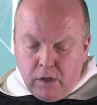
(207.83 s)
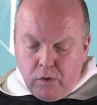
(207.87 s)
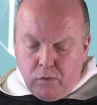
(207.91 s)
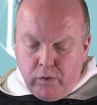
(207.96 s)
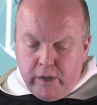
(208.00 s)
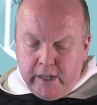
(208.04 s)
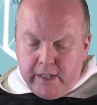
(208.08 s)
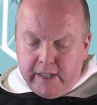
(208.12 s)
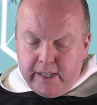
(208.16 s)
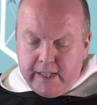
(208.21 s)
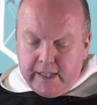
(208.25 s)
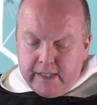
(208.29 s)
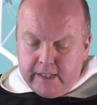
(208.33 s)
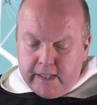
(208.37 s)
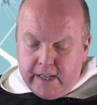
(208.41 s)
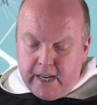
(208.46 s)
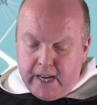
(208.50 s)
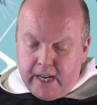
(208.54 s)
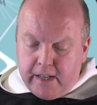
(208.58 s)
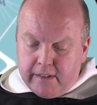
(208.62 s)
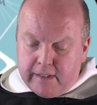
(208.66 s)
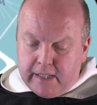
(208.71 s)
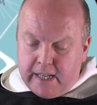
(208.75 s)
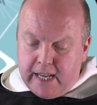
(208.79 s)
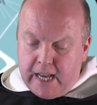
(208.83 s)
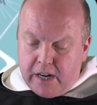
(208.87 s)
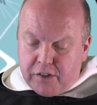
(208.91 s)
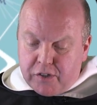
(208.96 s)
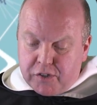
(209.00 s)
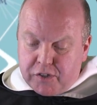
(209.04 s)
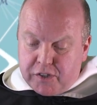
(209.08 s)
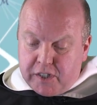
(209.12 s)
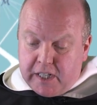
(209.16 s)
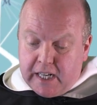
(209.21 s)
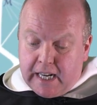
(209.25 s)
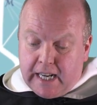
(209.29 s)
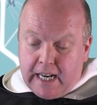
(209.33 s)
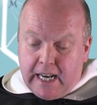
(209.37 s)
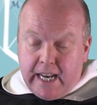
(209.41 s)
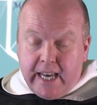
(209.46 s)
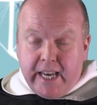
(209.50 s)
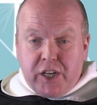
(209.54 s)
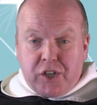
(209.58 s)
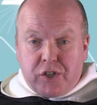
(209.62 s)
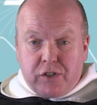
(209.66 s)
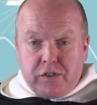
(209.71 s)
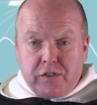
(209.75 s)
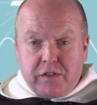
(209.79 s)
Reading uh, the letter to the
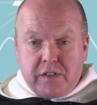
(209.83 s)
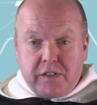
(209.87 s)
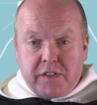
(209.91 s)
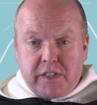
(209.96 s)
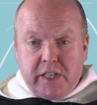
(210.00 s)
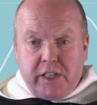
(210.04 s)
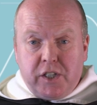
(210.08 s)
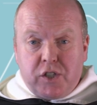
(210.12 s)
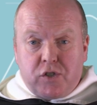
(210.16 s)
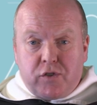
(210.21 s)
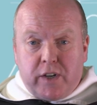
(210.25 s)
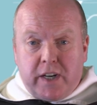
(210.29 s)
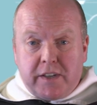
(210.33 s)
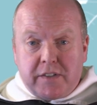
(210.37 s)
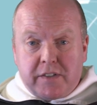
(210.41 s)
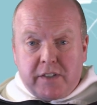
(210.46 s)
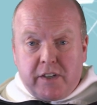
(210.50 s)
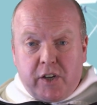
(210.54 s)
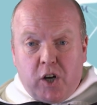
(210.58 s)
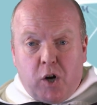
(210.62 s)
Galatians, it's interesting.